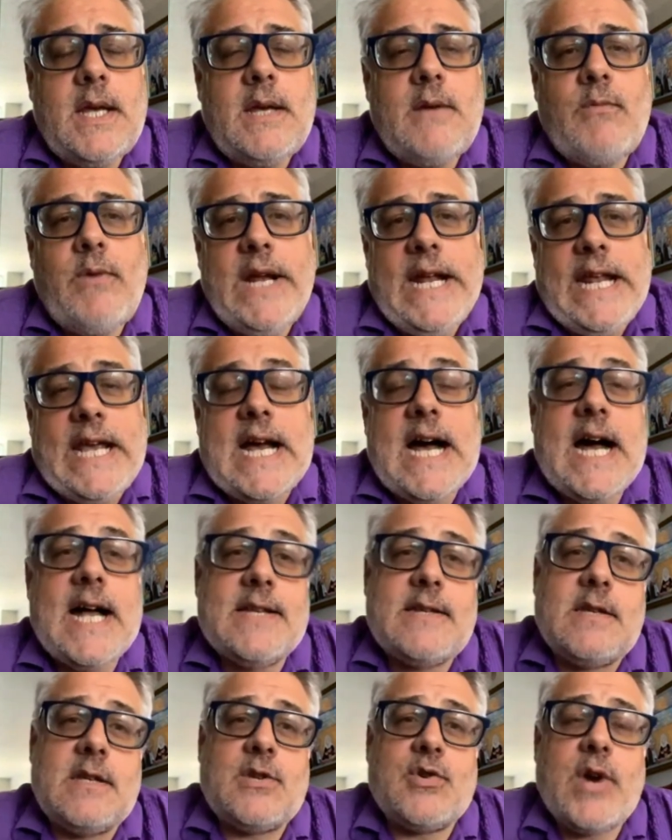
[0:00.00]
really
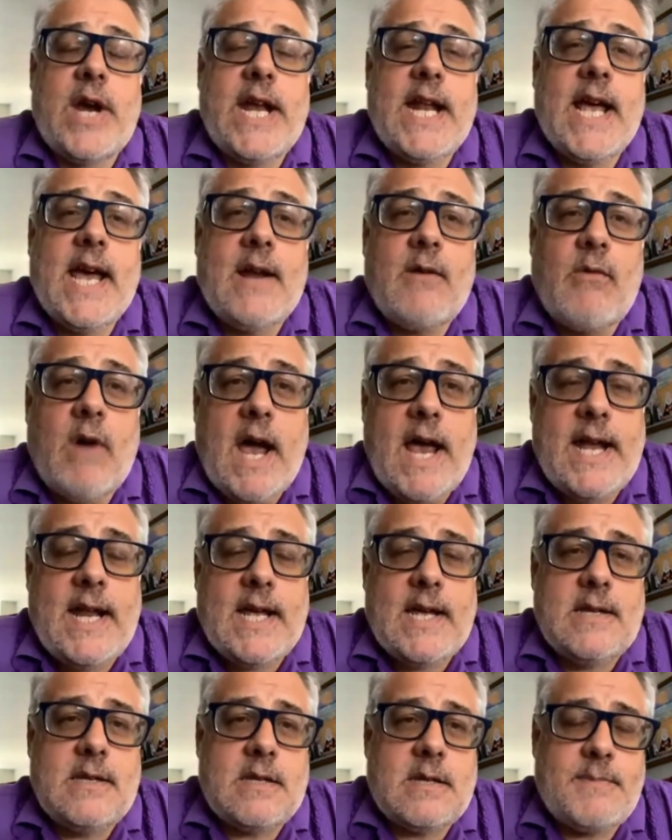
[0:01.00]
concentrating on
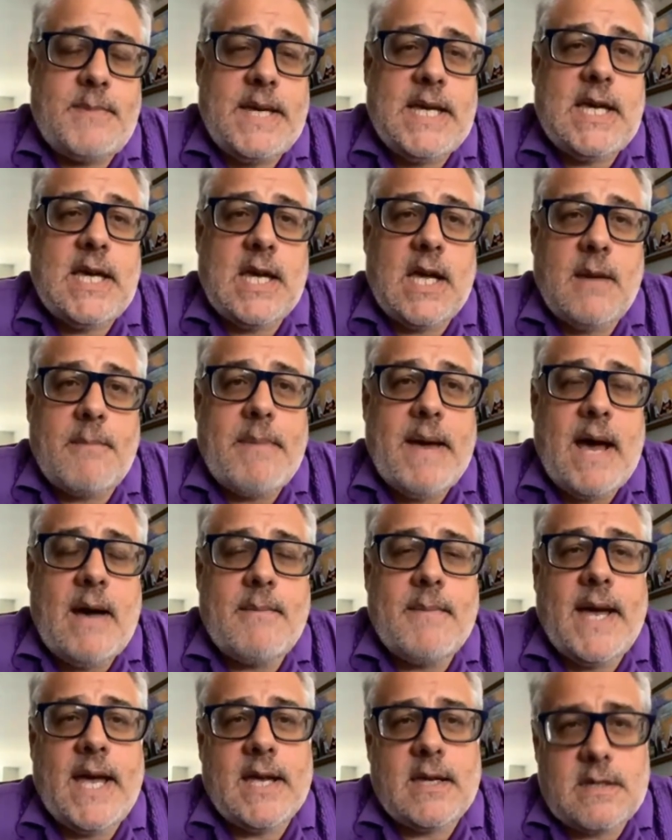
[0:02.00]
writing and speaking about
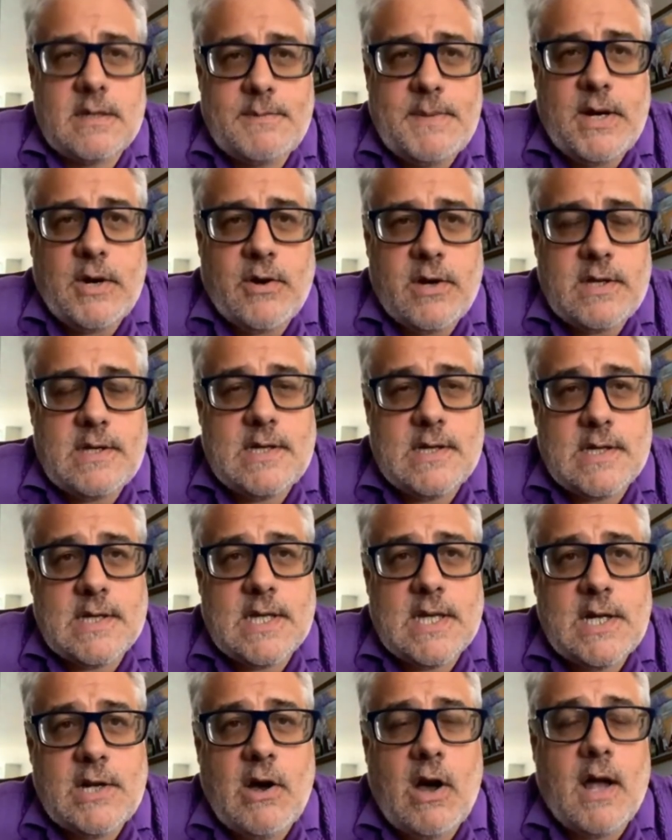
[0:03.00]
my experiences in
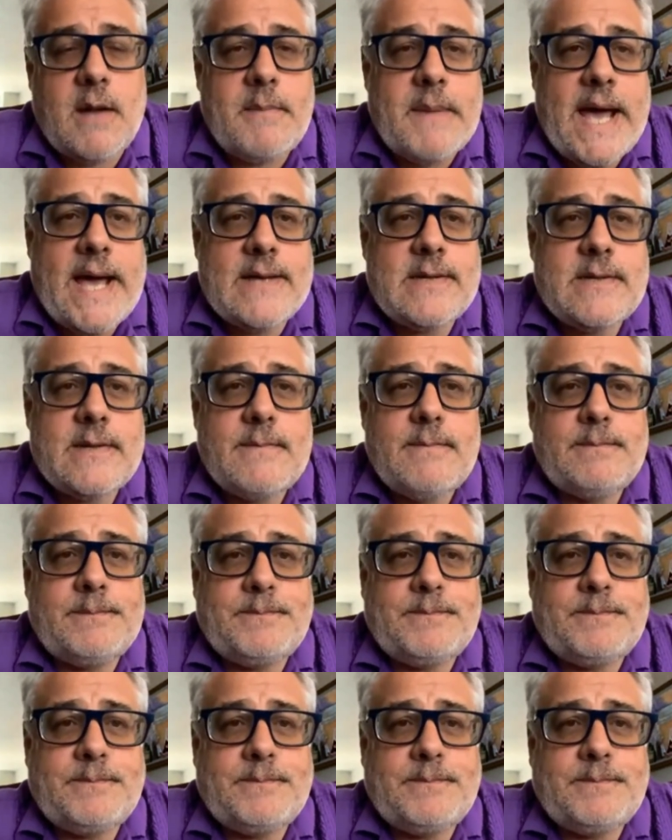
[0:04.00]
the Donbass.